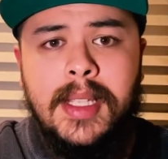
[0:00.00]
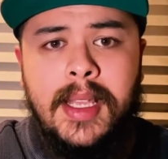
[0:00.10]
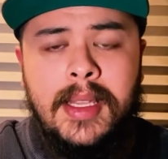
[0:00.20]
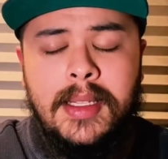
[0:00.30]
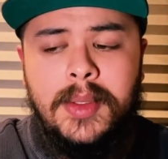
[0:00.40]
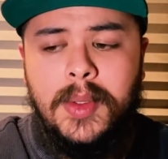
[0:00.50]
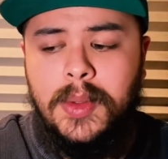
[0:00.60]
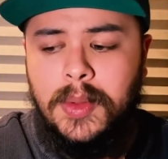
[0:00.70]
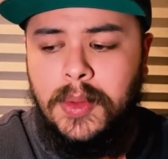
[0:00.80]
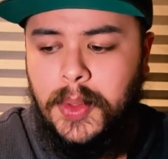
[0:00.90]
and
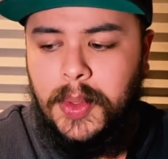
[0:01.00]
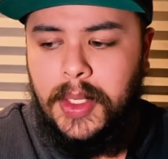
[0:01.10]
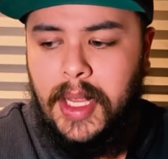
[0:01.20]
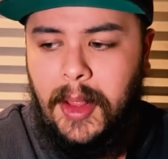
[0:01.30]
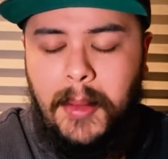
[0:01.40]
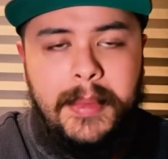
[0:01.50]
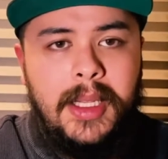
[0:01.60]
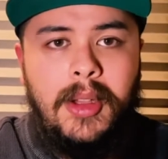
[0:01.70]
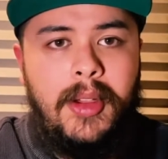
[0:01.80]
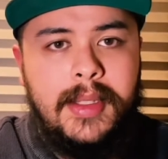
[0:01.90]
who could help me
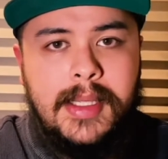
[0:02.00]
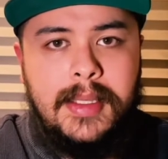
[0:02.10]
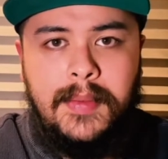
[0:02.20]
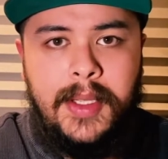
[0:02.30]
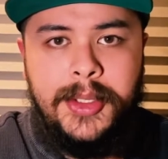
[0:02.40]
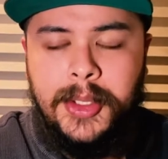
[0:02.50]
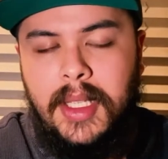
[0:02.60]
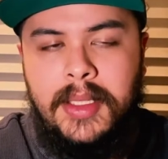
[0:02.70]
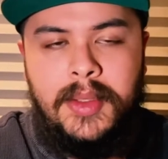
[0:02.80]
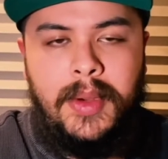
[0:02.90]
along this adventure.
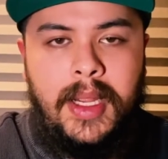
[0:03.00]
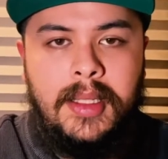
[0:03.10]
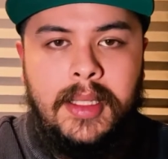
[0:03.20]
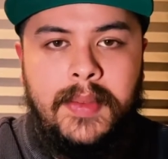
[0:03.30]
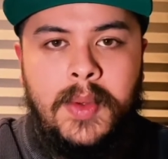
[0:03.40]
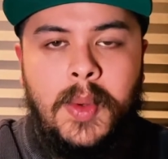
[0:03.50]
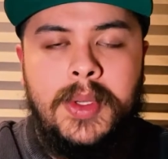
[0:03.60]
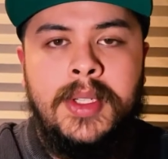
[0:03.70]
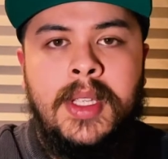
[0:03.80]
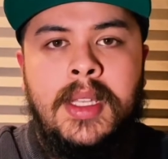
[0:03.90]
Indirectly, of course.